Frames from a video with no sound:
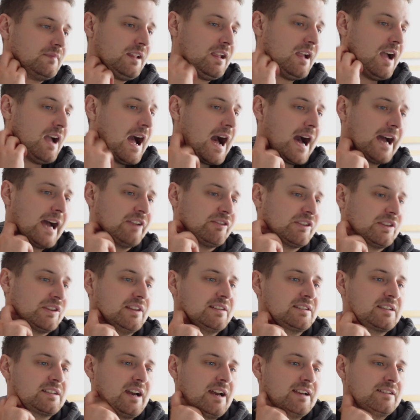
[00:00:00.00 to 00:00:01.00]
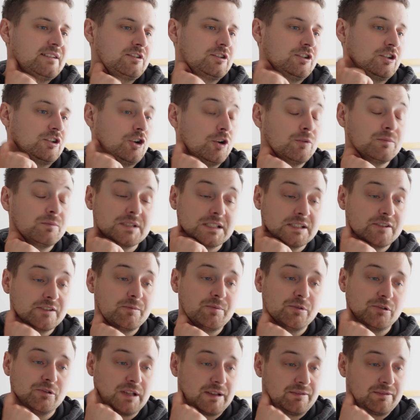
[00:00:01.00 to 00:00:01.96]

I think this guy is going to come to Liverpool.